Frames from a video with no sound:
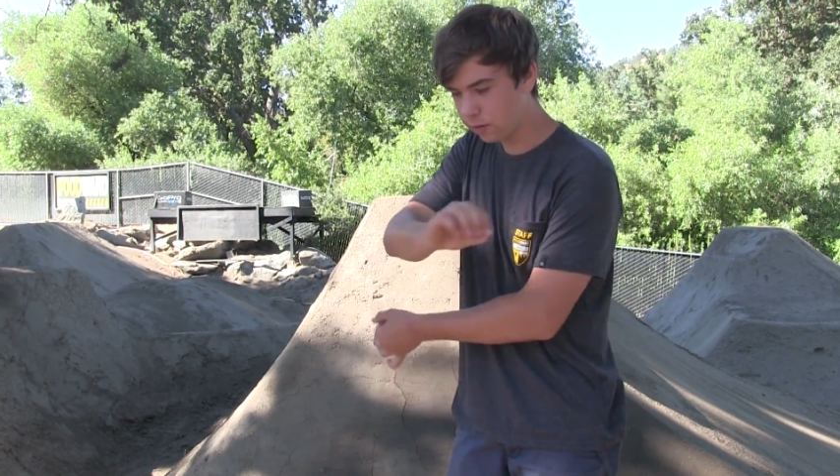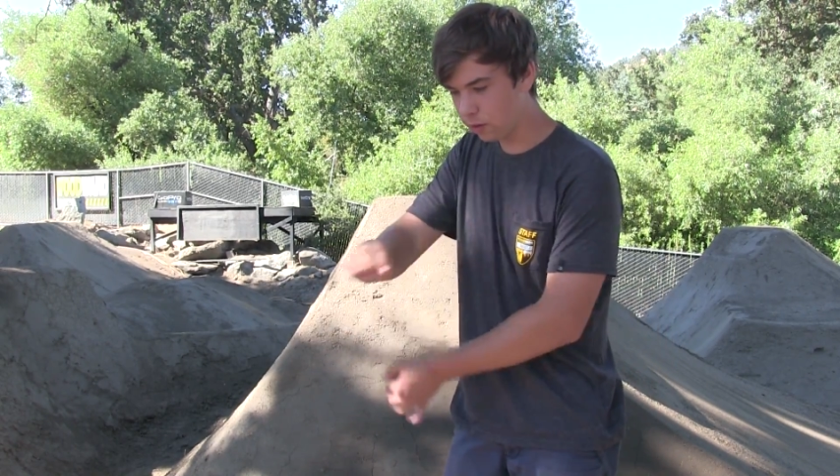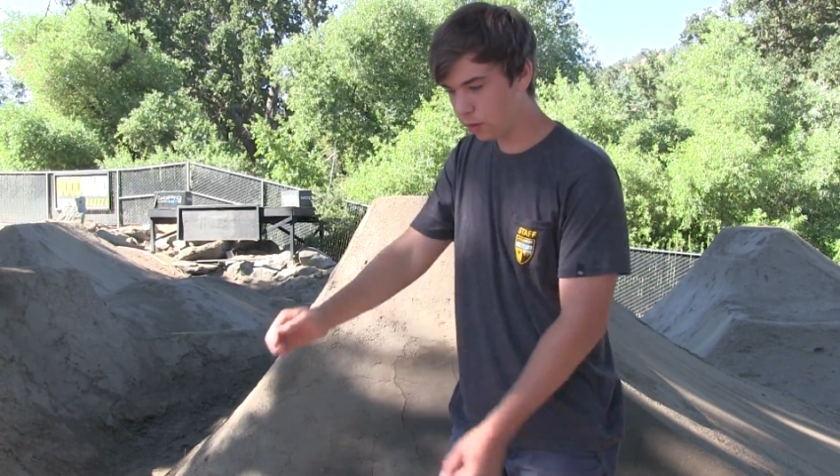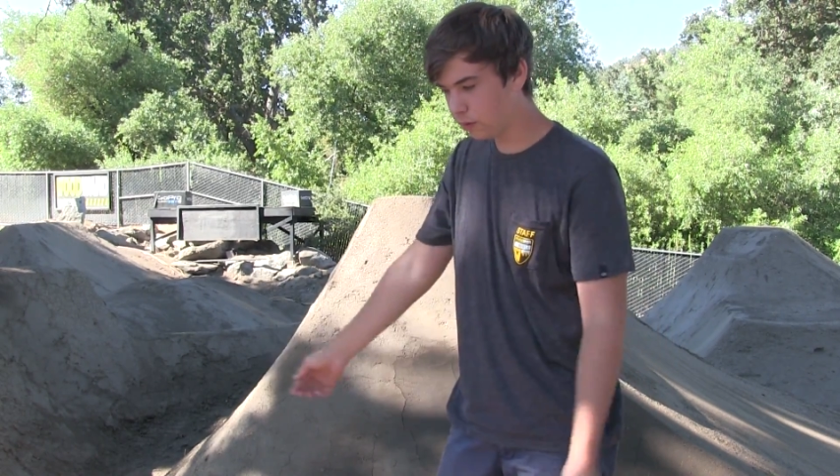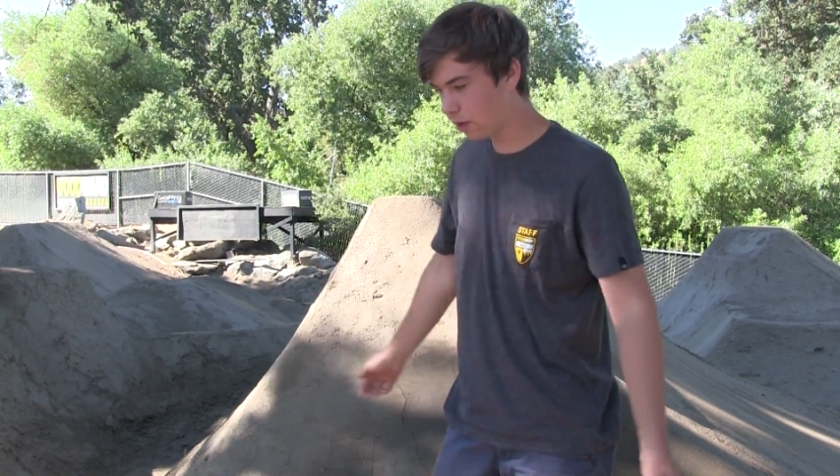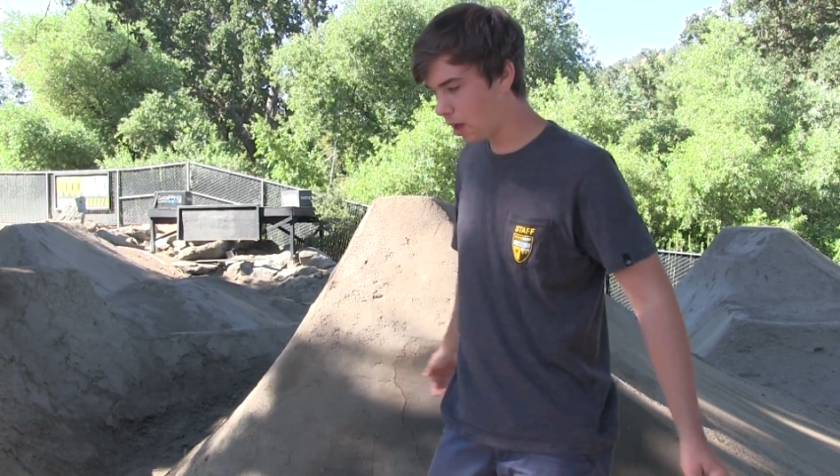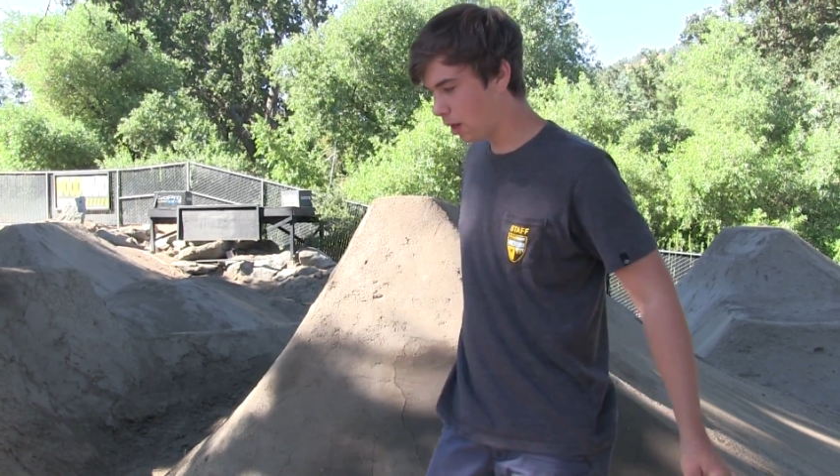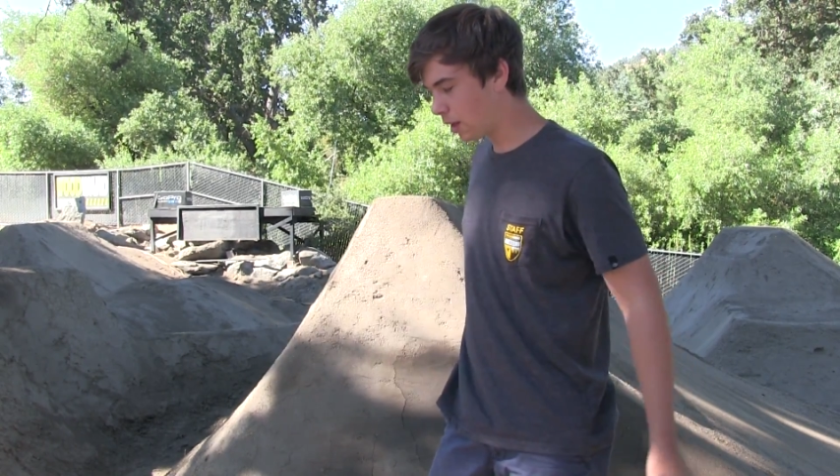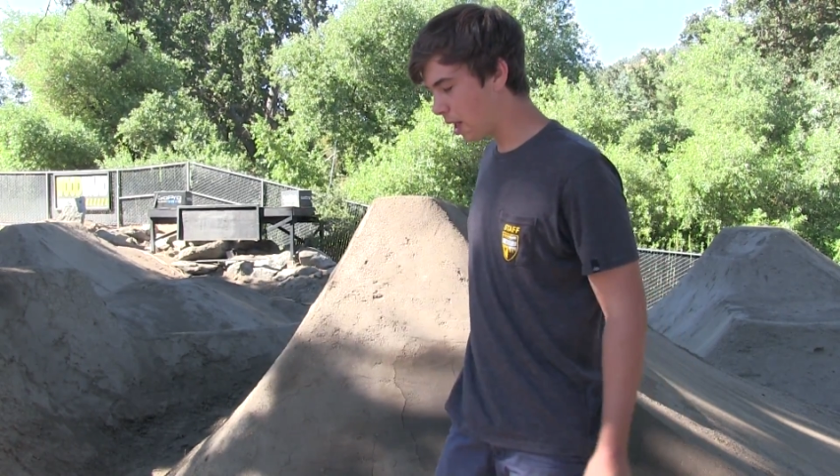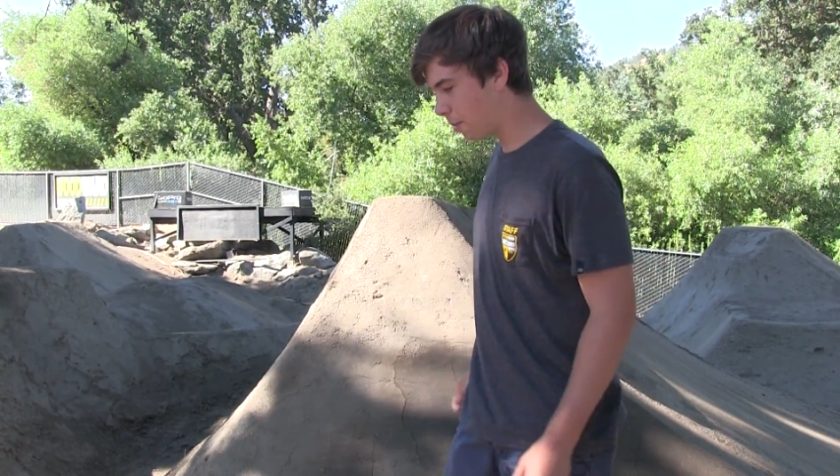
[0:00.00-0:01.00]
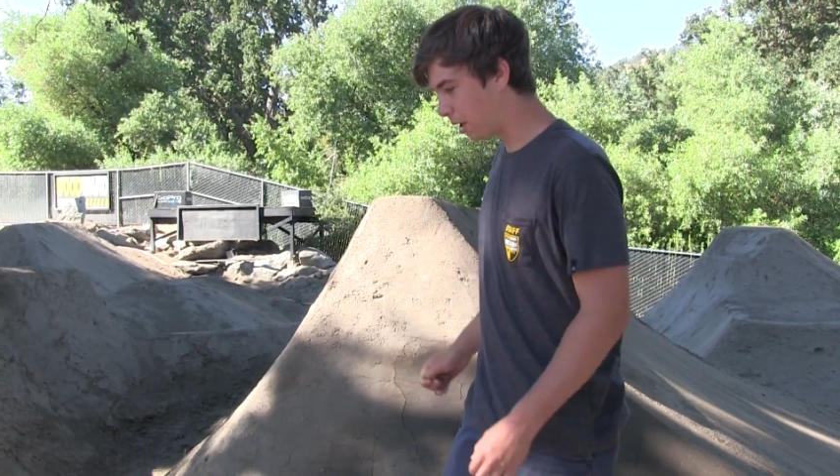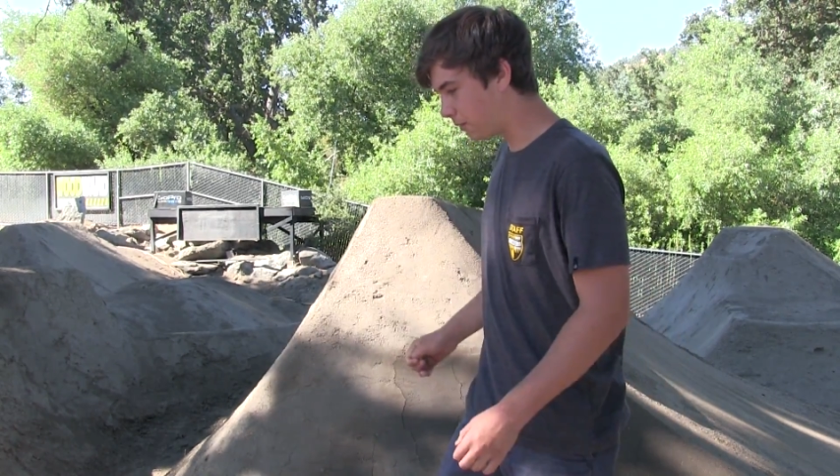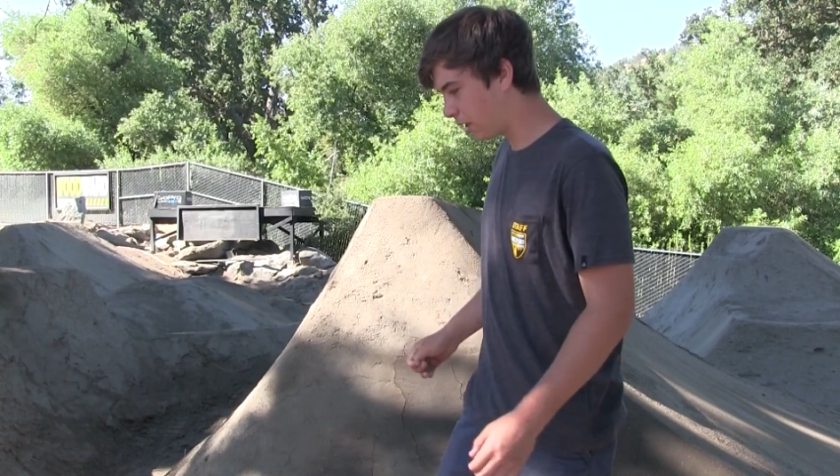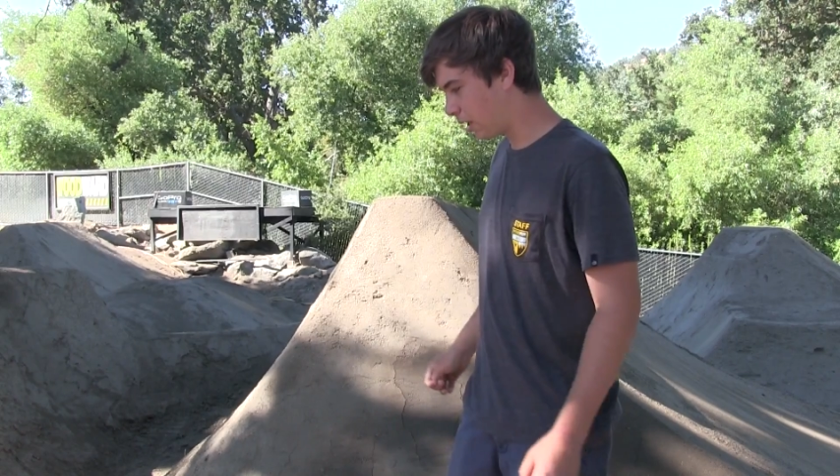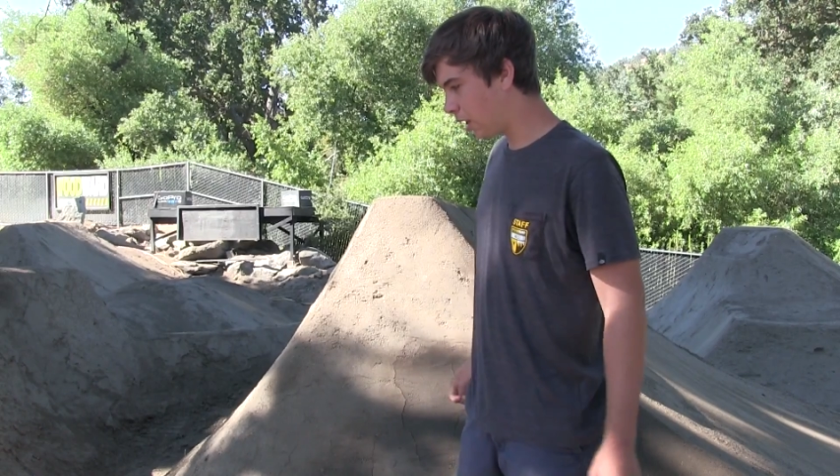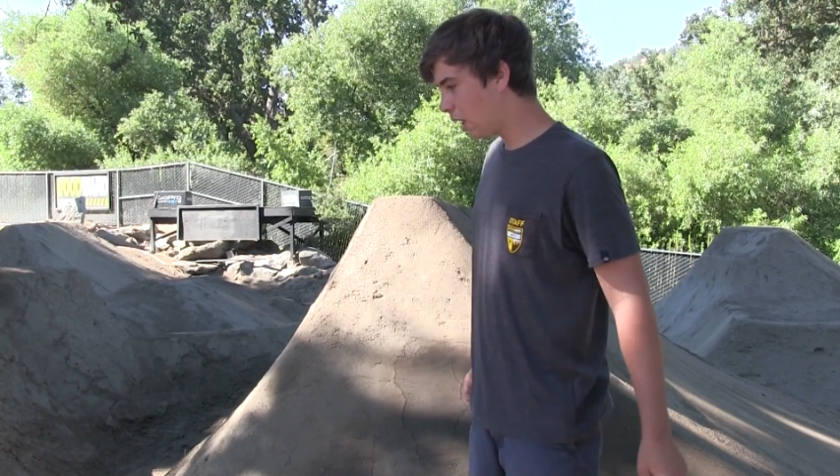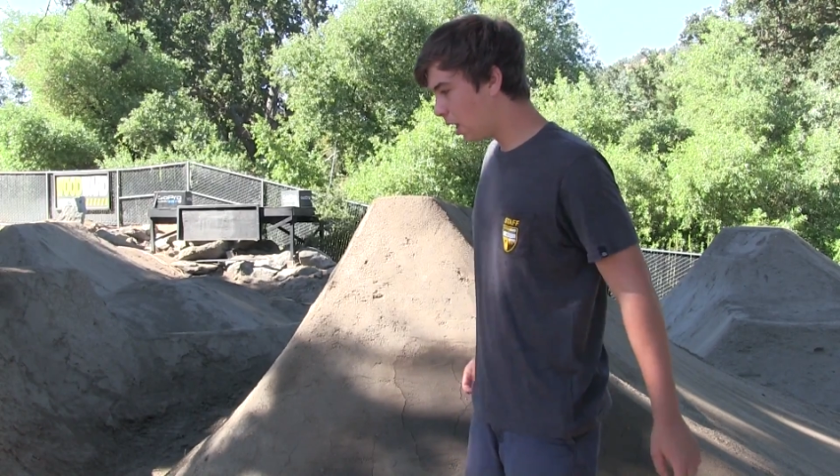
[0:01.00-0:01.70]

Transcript: so it's not that big of a deal.